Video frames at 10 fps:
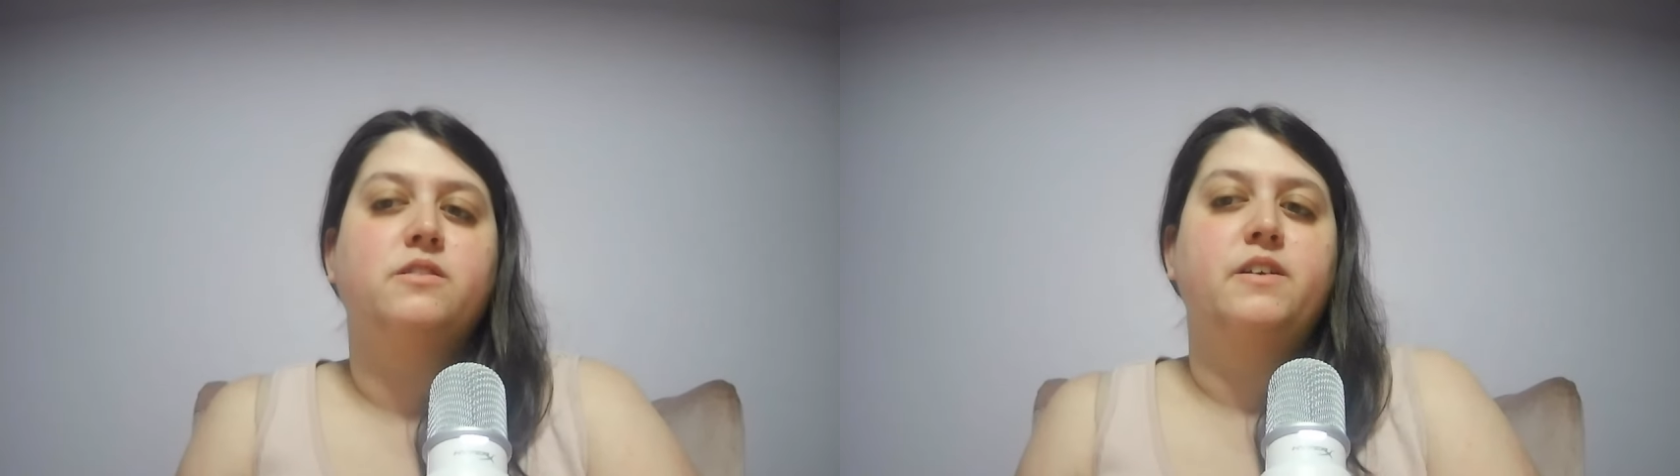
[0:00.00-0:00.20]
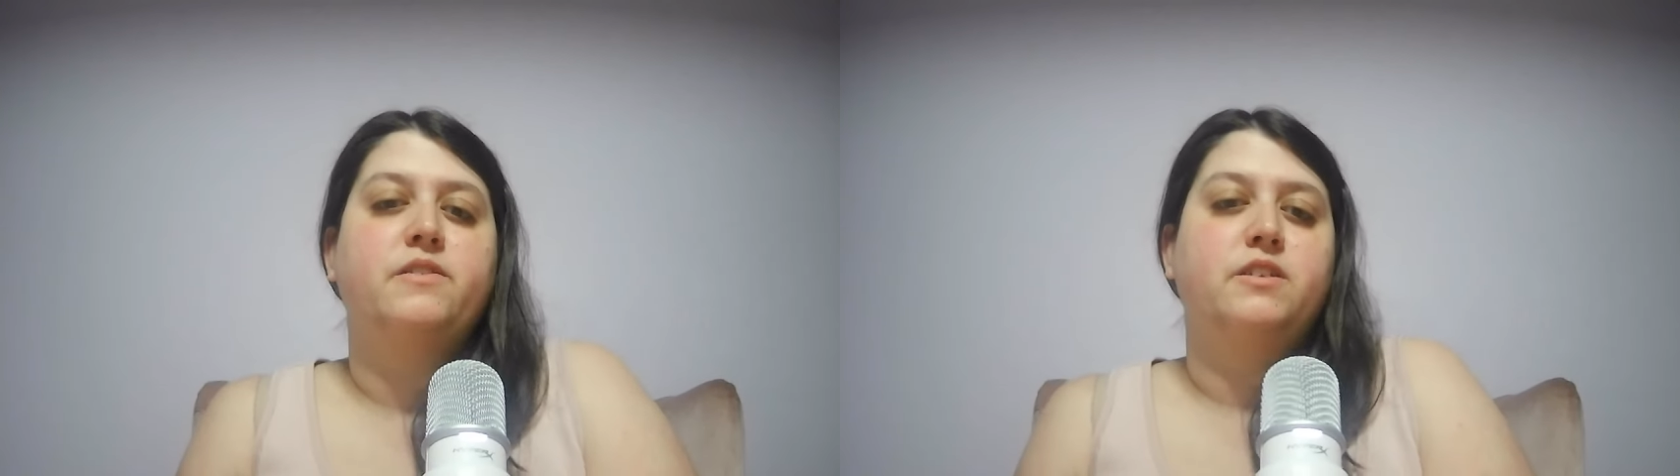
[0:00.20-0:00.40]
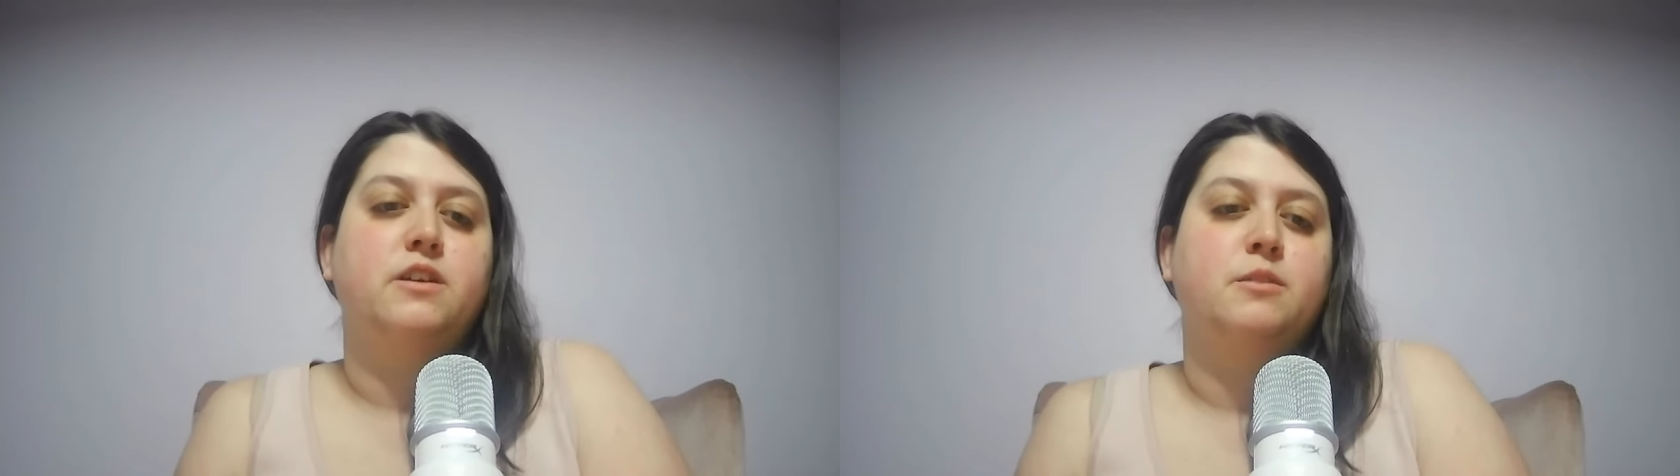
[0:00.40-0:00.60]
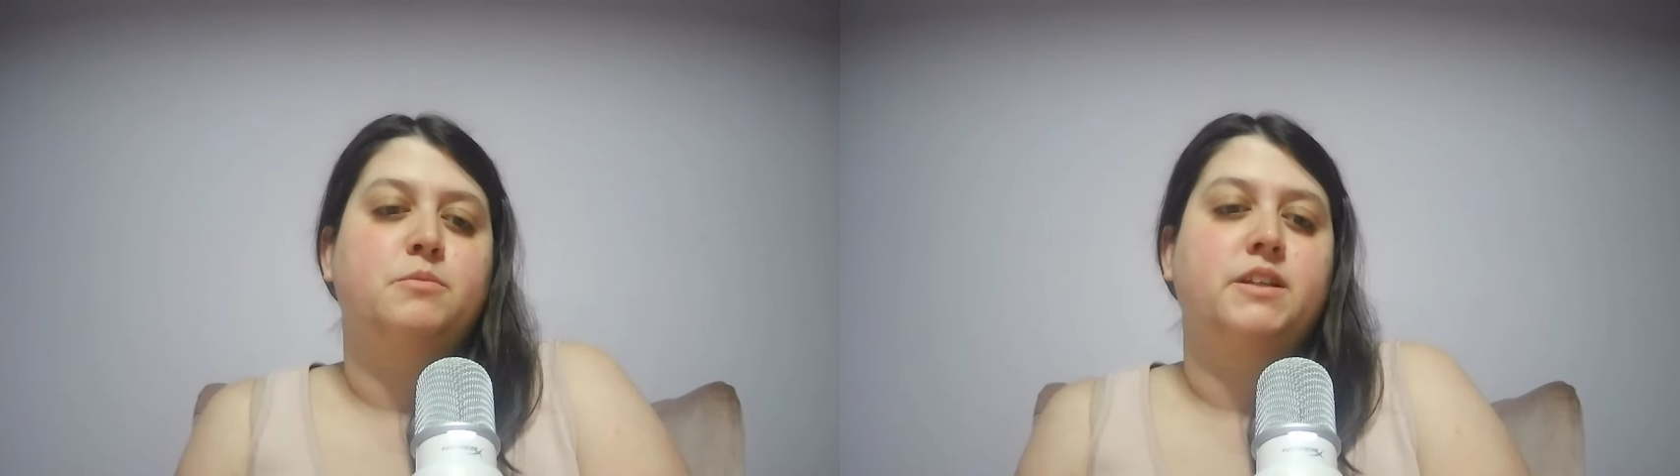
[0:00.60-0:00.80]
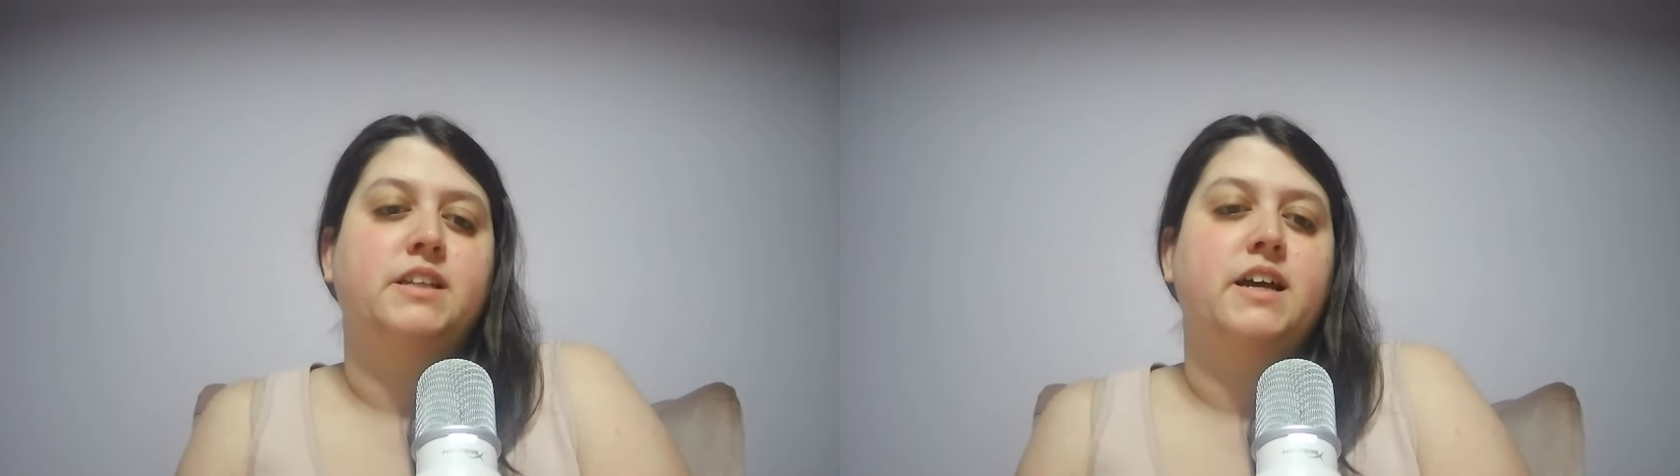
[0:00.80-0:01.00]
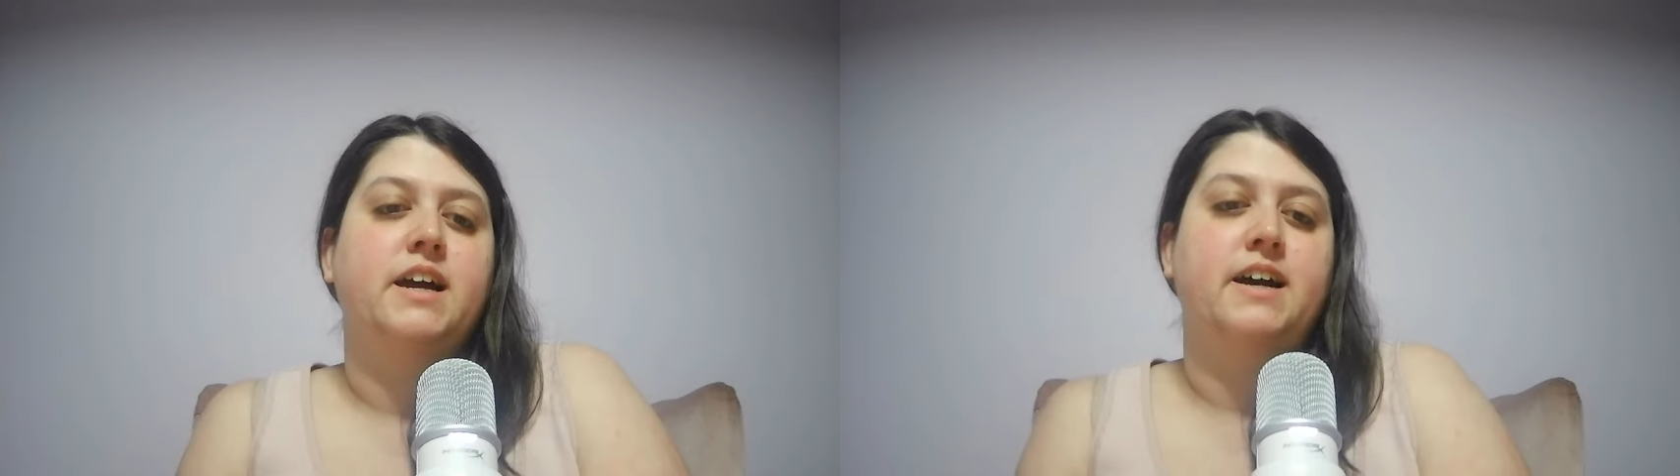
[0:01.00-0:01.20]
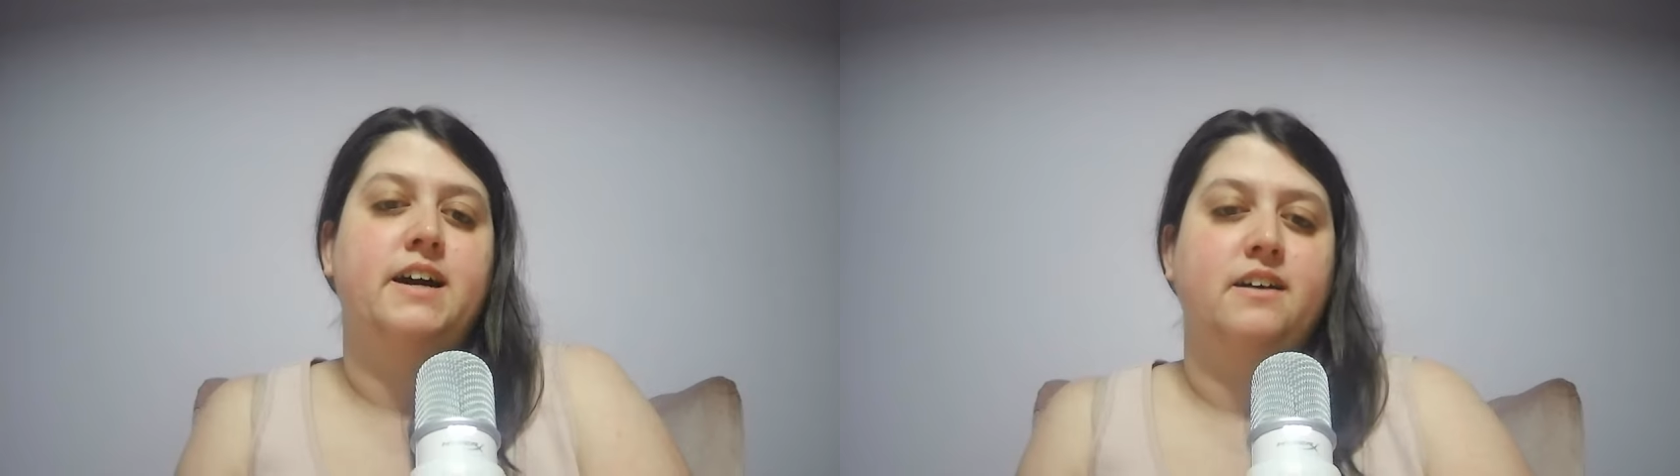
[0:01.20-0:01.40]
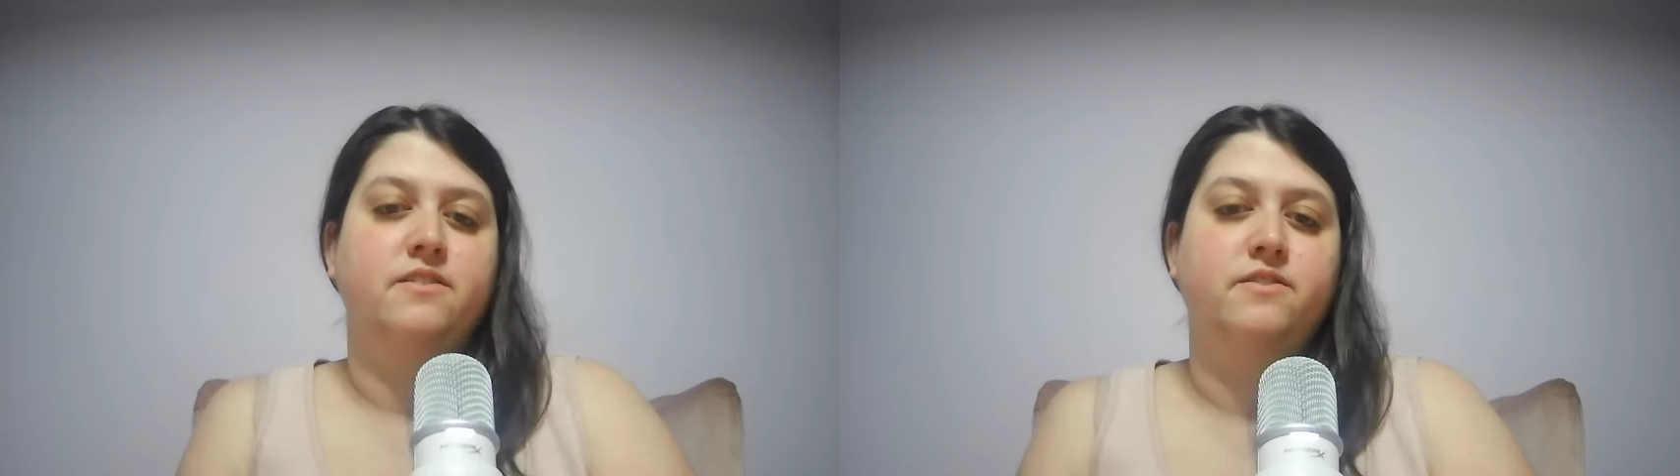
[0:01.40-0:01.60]
favorite dog breed to
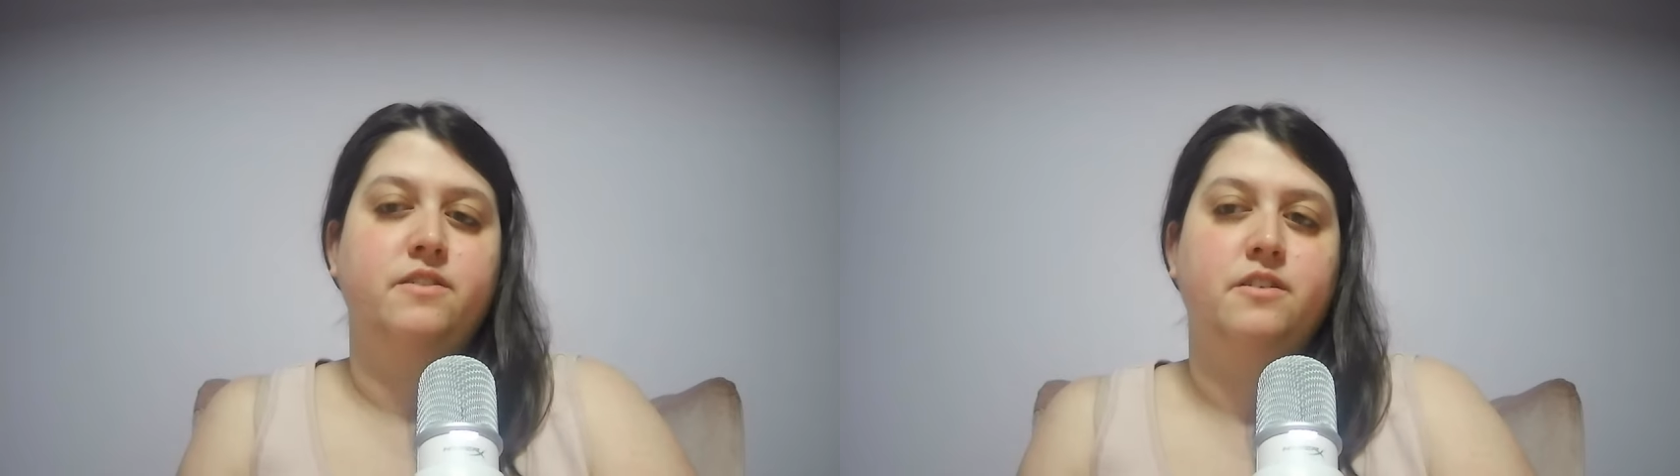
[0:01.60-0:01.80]
have,